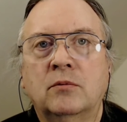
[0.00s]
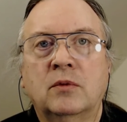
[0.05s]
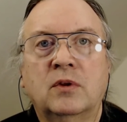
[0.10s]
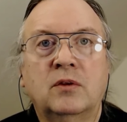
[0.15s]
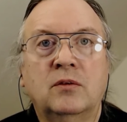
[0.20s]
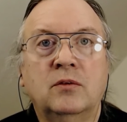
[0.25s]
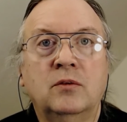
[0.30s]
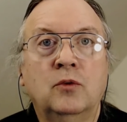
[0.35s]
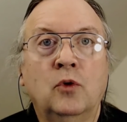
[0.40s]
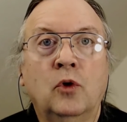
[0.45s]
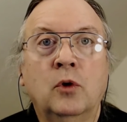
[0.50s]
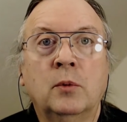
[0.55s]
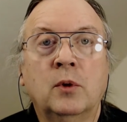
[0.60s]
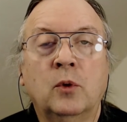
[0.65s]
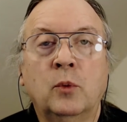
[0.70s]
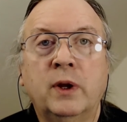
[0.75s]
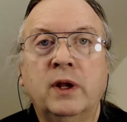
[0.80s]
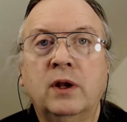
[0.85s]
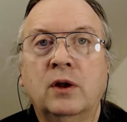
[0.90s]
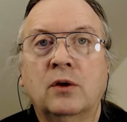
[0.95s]
normal
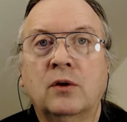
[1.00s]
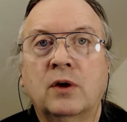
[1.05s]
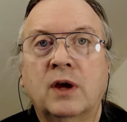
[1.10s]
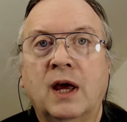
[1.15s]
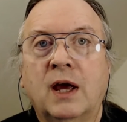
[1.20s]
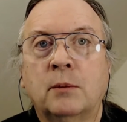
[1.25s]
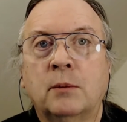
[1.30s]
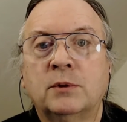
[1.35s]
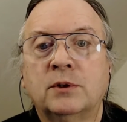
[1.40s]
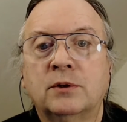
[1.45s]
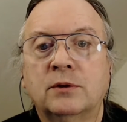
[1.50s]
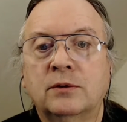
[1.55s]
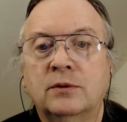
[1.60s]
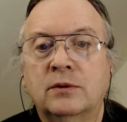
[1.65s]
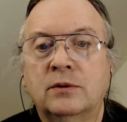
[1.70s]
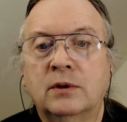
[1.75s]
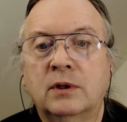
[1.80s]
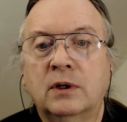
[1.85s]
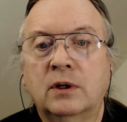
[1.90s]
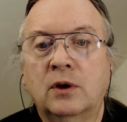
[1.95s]
window captures
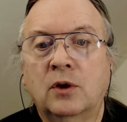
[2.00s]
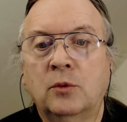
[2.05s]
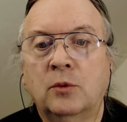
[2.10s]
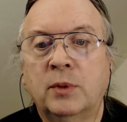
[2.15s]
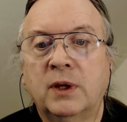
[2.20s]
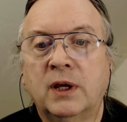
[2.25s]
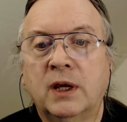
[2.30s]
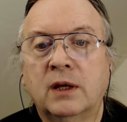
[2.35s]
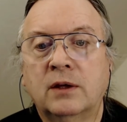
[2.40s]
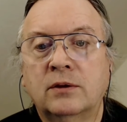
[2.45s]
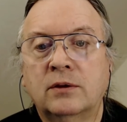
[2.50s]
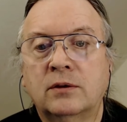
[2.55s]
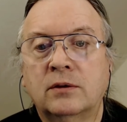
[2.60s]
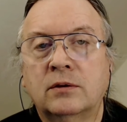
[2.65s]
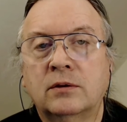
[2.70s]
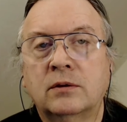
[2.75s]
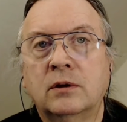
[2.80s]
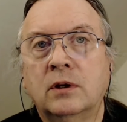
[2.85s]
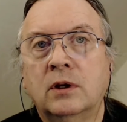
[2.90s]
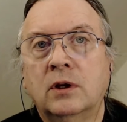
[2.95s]
in OBS
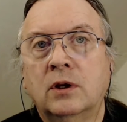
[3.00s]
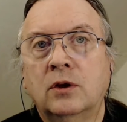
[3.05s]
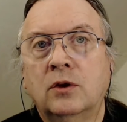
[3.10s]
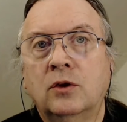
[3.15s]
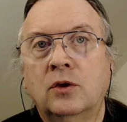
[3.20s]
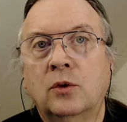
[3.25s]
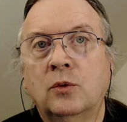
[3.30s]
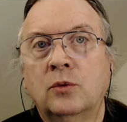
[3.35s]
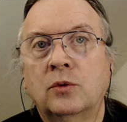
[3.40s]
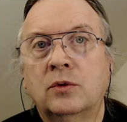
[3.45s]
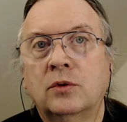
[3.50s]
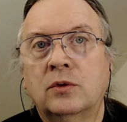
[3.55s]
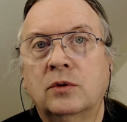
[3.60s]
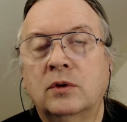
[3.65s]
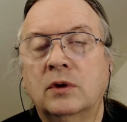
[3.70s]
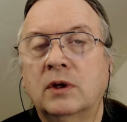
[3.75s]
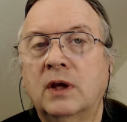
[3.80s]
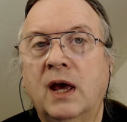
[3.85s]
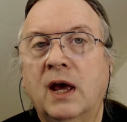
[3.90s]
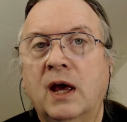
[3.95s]
don't
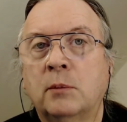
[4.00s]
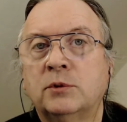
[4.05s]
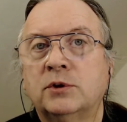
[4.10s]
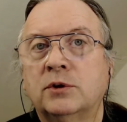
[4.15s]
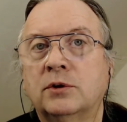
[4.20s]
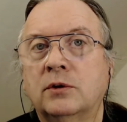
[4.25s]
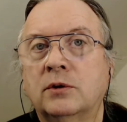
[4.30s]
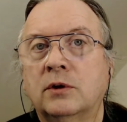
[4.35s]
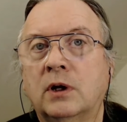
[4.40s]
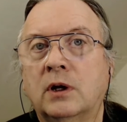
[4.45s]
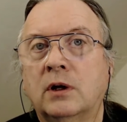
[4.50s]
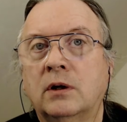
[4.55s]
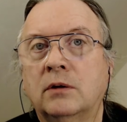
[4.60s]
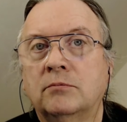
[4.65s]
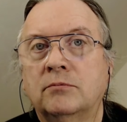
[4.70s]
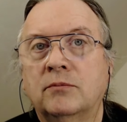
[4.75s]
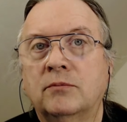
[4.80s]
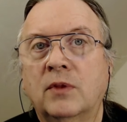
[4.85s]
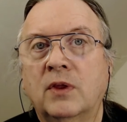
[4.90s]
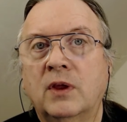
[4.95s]
capture
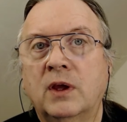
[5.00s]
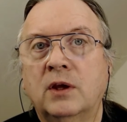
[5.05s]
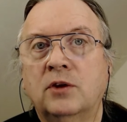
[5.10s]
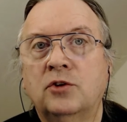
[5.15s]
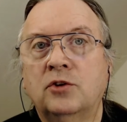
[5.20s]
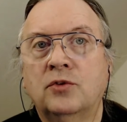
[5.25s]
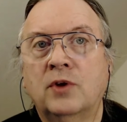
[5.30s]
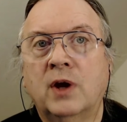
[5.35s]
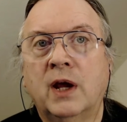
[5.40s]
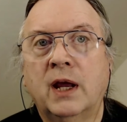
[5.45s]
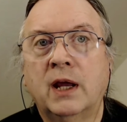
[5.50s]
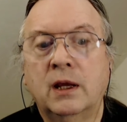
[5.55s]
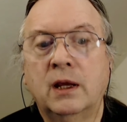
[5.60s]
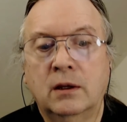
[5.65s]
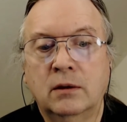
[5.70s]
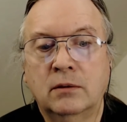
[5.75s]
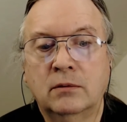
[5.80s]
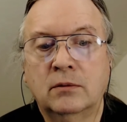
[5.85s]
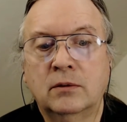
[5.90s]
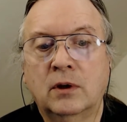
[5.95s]
the tray,
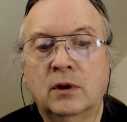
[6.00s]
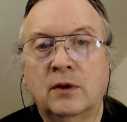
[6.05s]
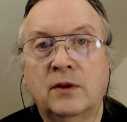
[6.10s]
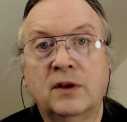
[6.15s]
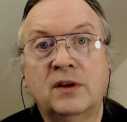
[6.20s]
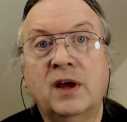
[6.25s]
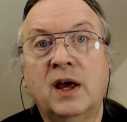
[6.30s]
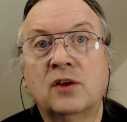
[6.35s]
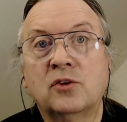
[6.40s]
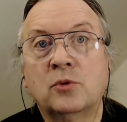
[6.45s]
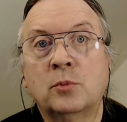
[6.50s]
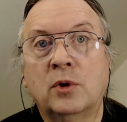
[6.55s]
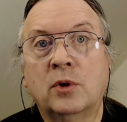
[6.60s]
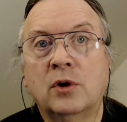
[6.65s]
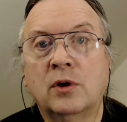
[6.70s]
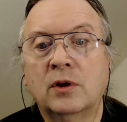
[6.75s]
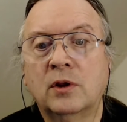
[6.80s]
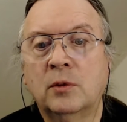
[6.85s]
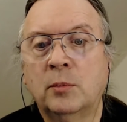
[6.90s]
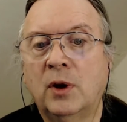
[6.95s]
the taskbar
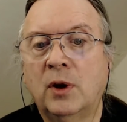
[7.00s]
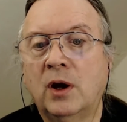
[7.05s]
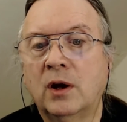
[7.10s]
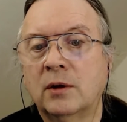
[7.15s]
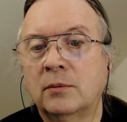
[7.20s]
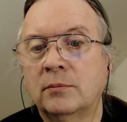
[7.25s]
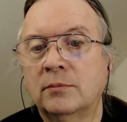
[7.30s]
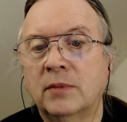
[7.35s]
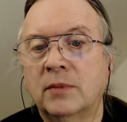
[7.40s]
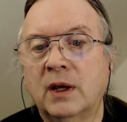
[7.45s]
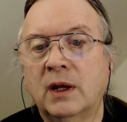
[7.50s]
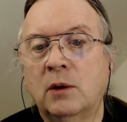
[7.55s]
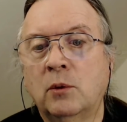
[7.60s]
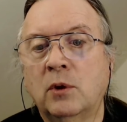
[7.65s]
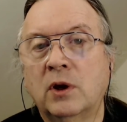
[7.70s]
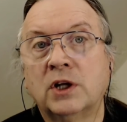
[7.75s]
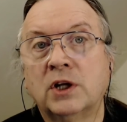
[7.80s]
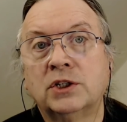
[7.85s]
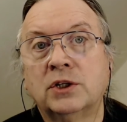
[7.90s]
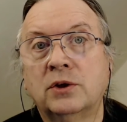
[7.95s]
at the bottom. And I want
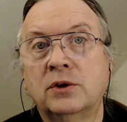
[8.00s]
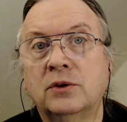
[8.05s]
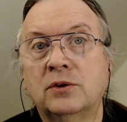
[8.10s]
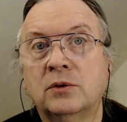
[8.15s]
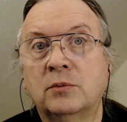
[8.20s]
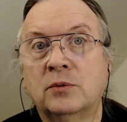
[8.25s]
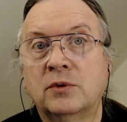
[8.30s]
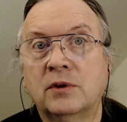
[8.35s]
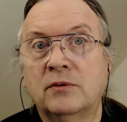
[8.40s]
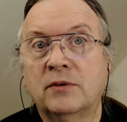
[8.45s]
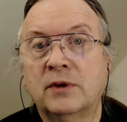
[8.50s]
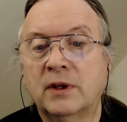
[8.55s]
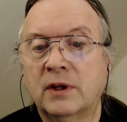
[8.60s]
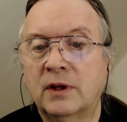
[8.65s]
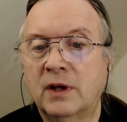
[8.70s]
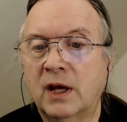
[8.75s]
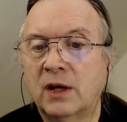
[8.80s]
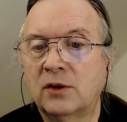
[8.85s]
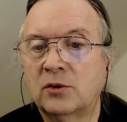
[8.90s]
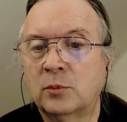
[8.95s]
to show you some stuff on the
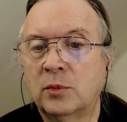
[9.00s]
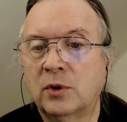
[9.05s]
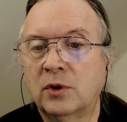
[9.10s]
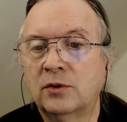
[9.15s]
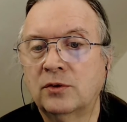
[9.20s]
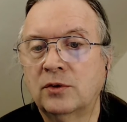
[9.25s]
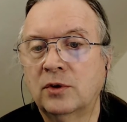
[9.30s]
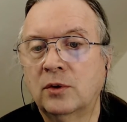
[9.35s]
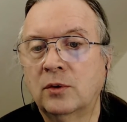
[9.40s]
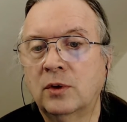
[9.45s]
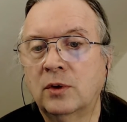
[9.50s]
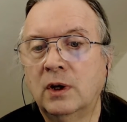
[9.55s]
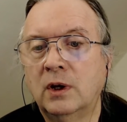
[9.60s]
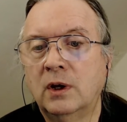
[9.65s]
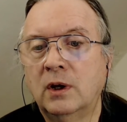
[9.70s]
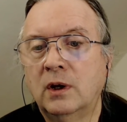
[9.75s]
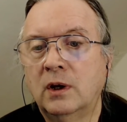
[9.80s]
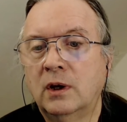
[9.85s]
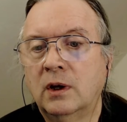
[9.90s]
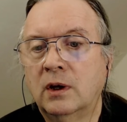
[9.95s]
taskbar. So
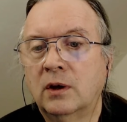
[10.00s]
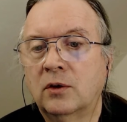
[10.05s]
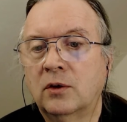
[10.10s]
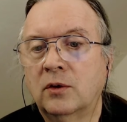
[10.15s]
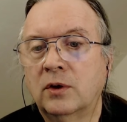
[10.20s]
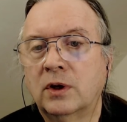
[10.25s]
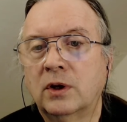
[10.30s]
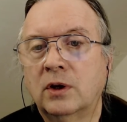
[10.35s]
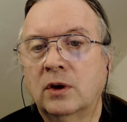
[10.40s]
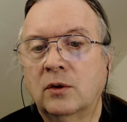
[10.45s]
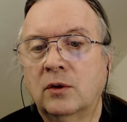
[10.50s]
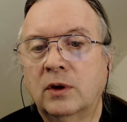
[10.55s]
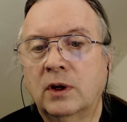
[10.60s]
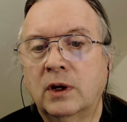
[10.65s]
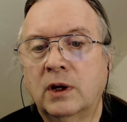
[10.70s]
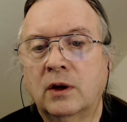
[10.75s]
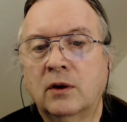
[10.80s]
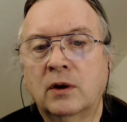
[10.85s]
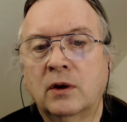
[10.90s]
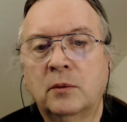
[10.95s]
I'm going to go
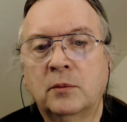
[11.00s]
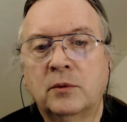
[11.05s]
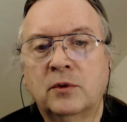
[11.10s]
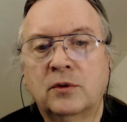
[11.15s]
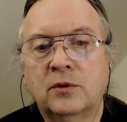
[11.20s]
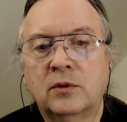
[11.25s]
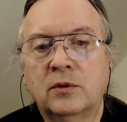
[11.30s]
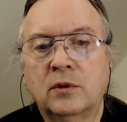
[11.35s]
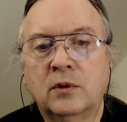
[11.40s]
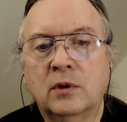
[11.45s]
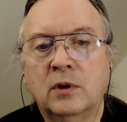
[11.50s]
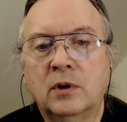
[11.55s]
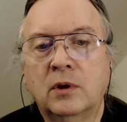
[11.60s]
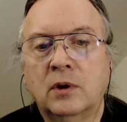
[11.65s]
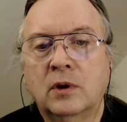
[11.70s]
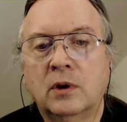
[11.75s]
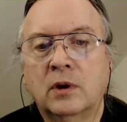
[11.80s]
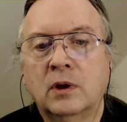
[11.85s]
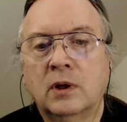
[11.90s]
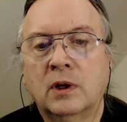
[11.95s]
here and
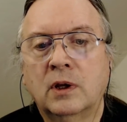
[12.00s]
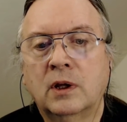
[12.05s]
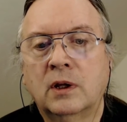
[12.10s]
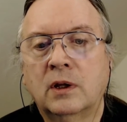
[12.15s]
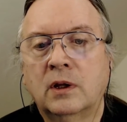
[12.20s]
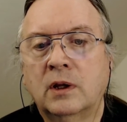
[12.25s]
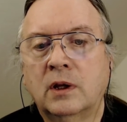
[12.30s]
get the